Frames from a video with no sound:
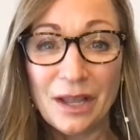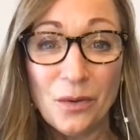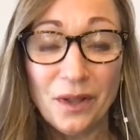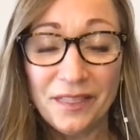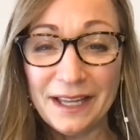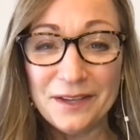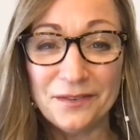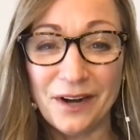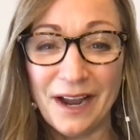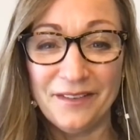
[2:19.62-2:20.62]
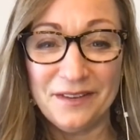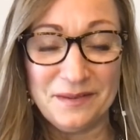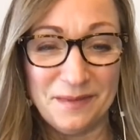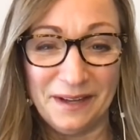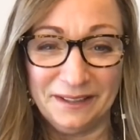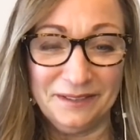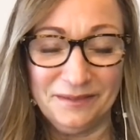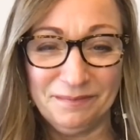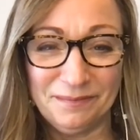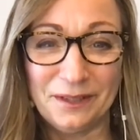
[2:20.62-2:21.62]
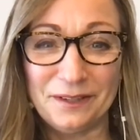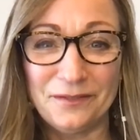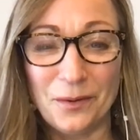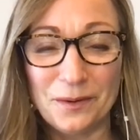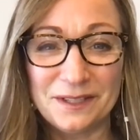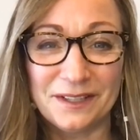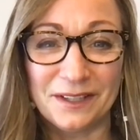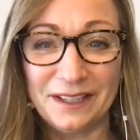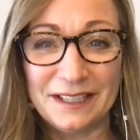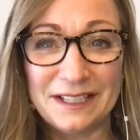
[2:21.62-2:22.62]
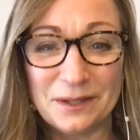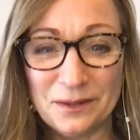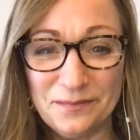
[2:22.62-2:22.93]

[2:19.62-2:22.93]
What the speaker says: Well, thank you for having me, Michael. Looking forward to talking to you.